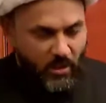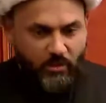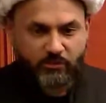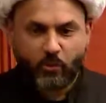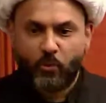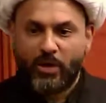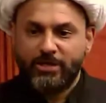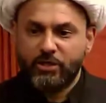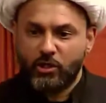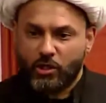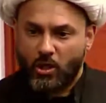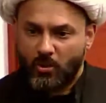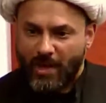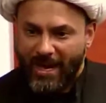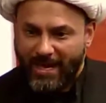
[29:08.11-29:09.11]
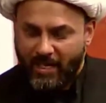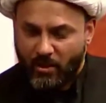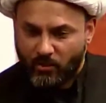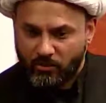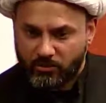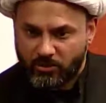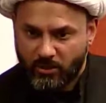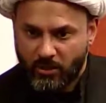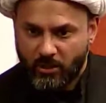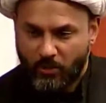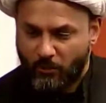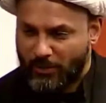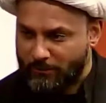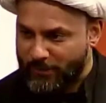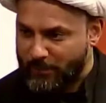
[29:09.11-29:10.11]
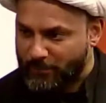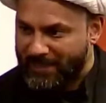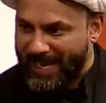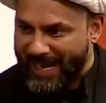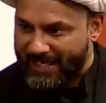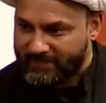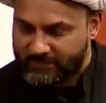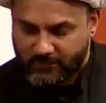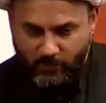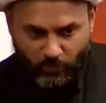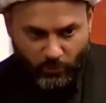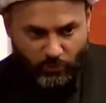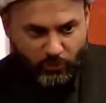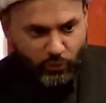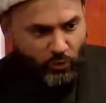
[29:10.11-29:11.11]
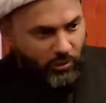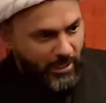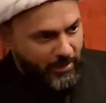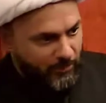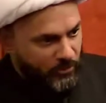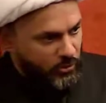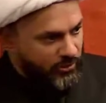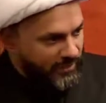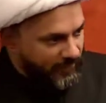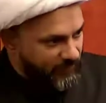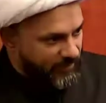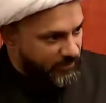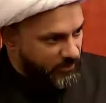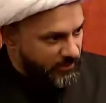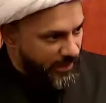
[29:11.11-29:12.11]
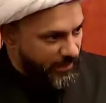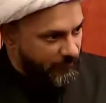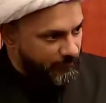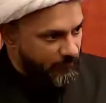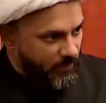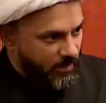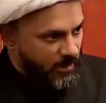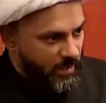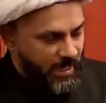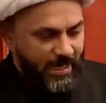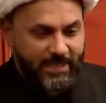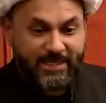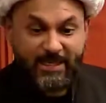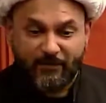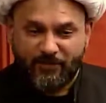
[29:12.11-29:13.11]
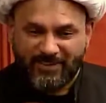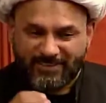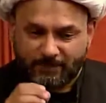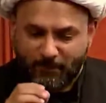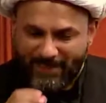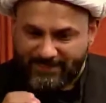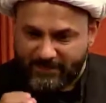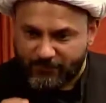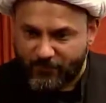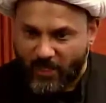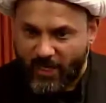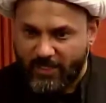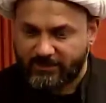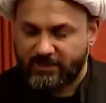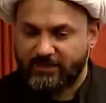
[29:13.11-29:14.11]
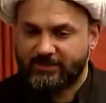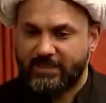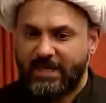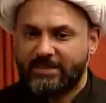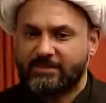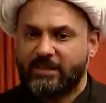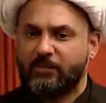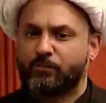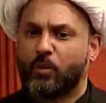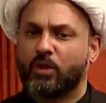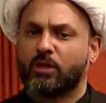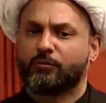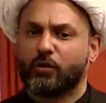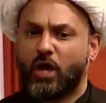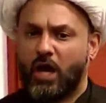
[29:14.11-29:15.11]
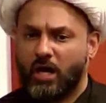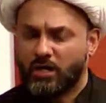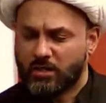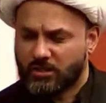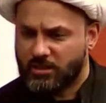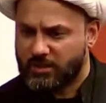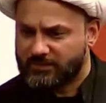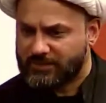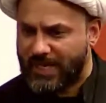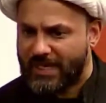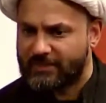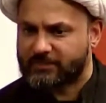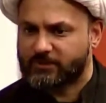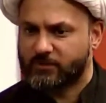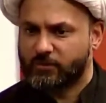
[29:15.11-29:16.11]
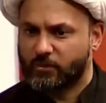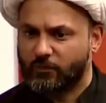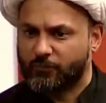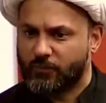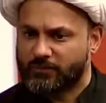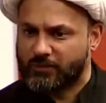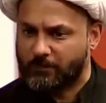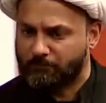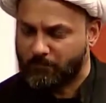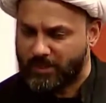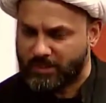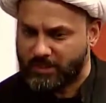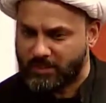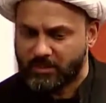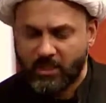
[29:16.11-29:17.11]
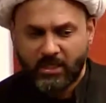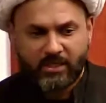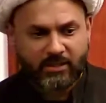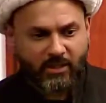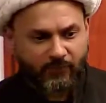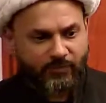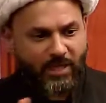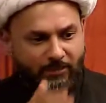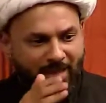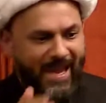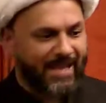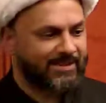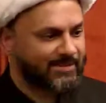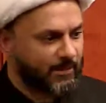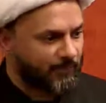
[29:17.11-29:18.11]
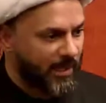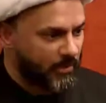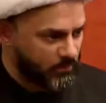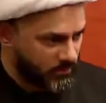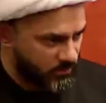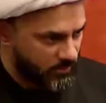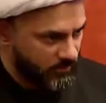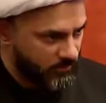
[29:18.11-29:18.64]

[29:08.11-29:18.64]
So when you go out, when people ask you, you're able to give it to them. And he even specifies, he says, if one of your uncles asks you for some money, give them X amount.